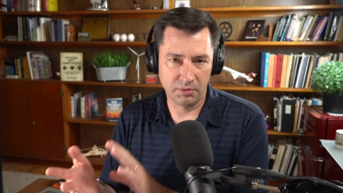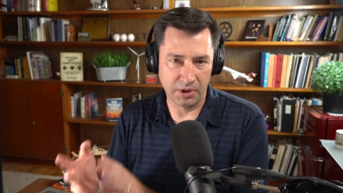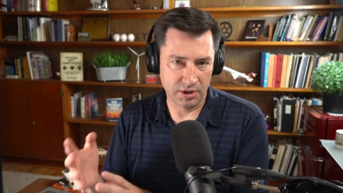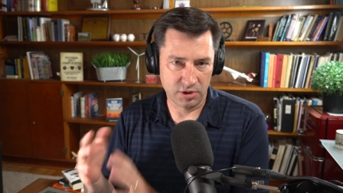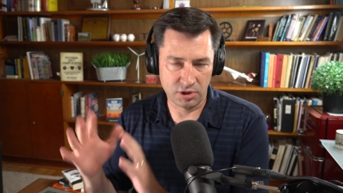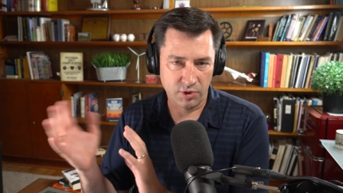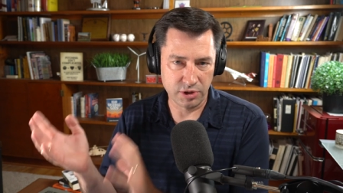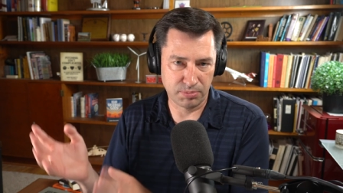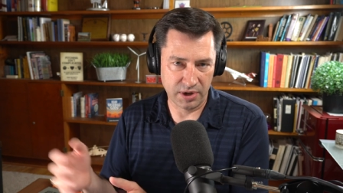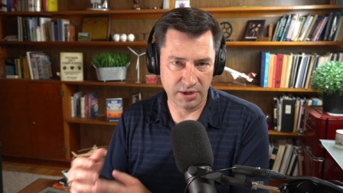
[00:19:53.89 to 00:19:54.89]
because there's
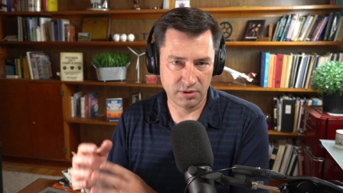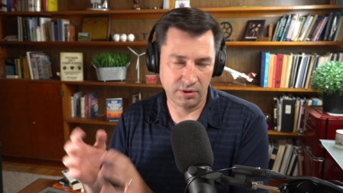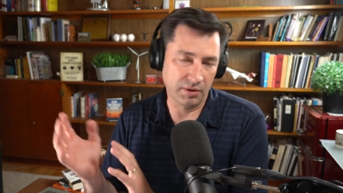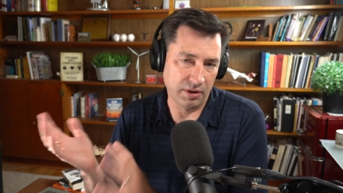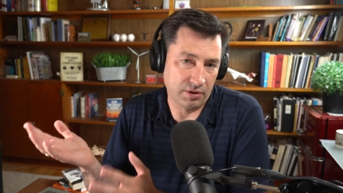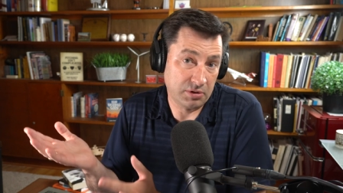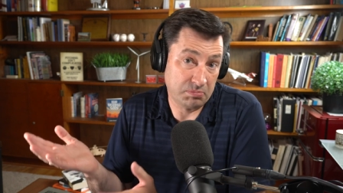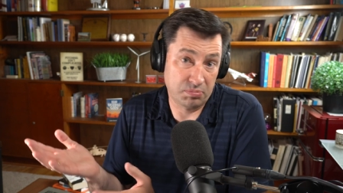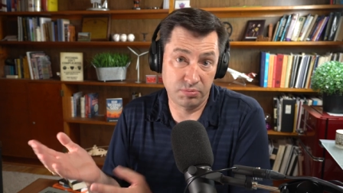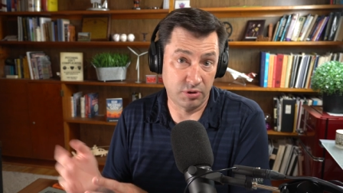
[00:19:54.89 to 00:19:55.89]
always press. You know, there's,
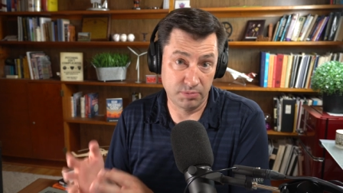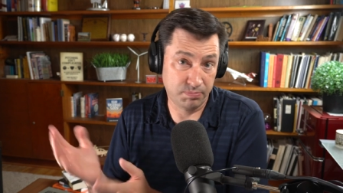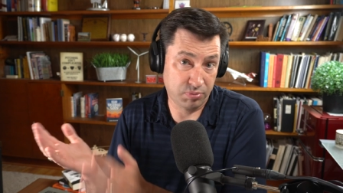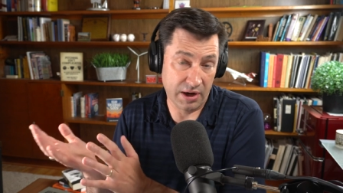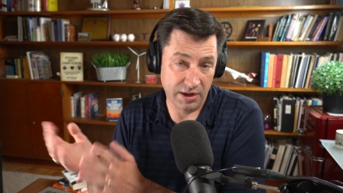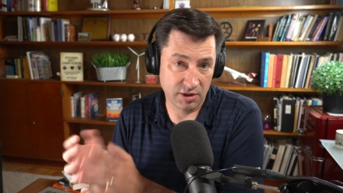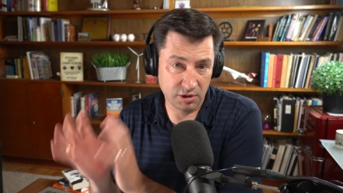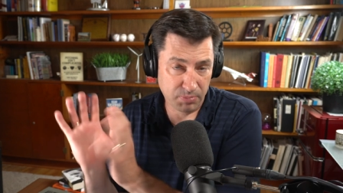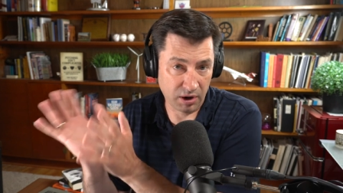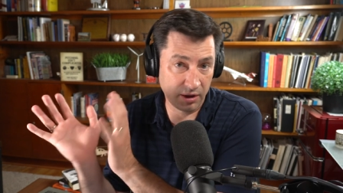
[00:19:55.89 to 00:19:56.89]
there's press.
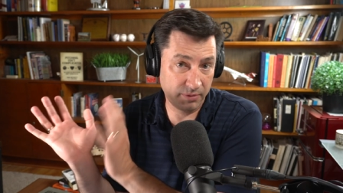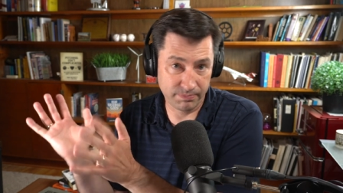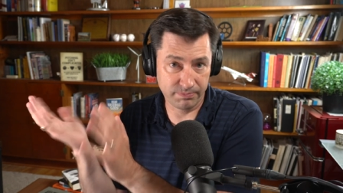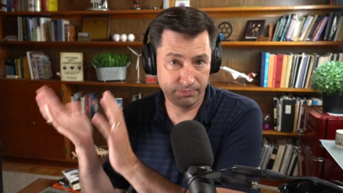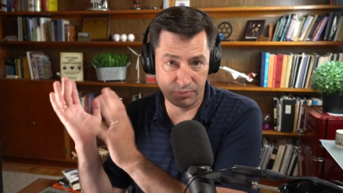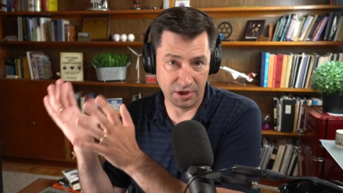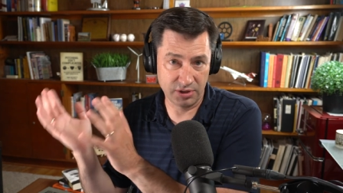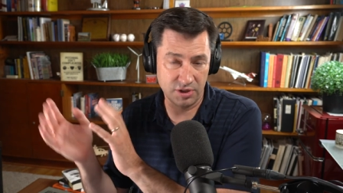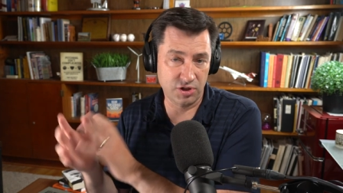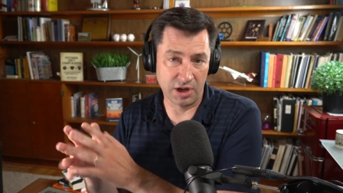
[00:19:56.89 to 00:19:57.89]
There's part of the
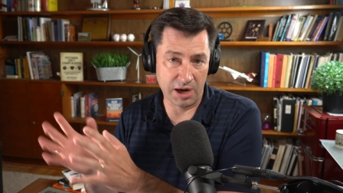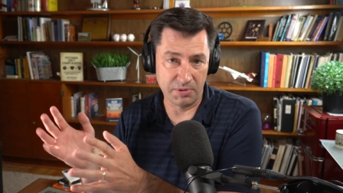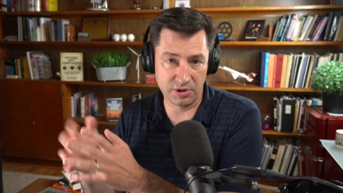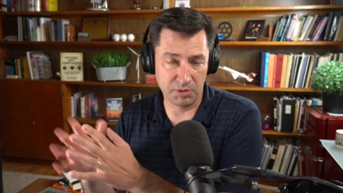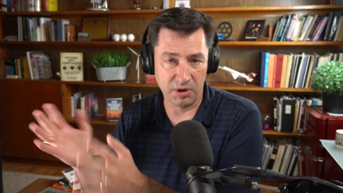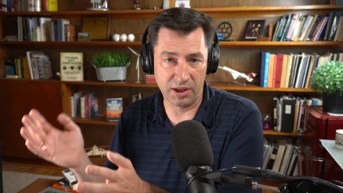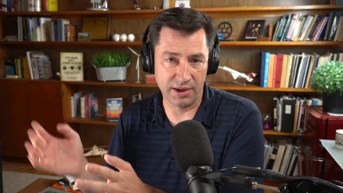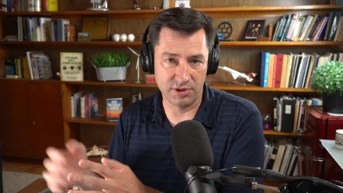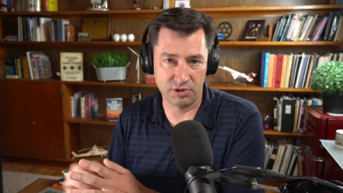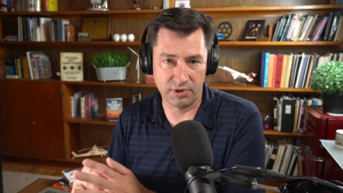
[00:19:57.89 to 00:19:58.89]
president's job is
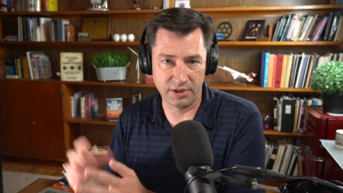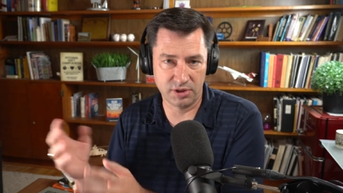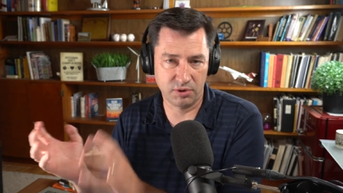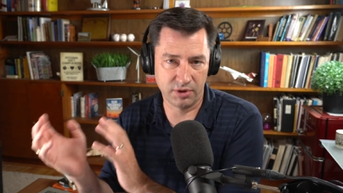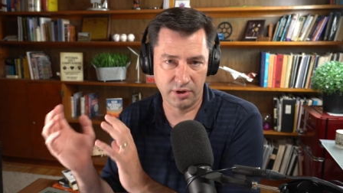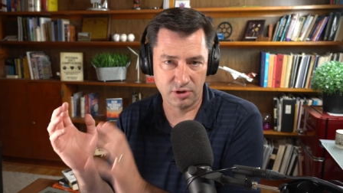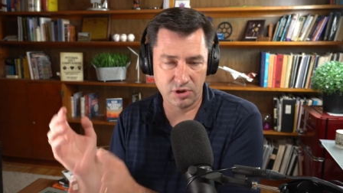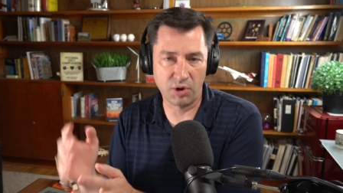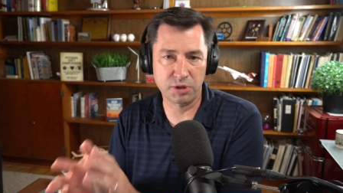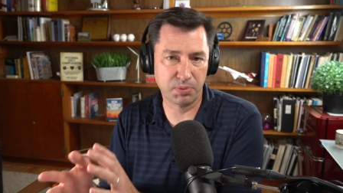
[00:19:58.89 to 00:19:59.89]
communication, right? So
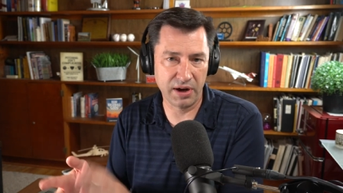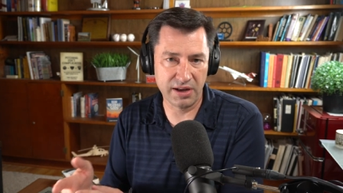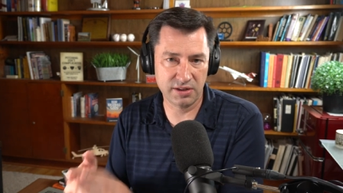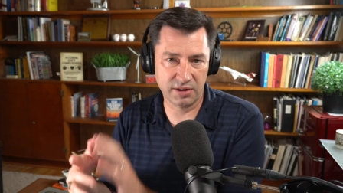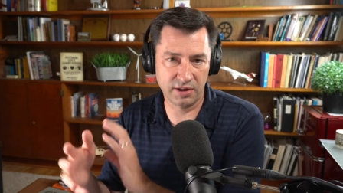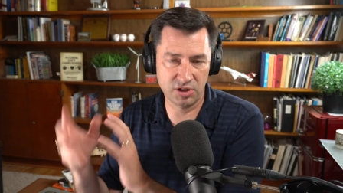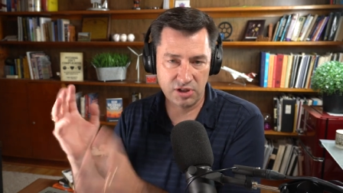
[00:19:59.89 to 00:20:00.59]
there's always press mm-hmm. and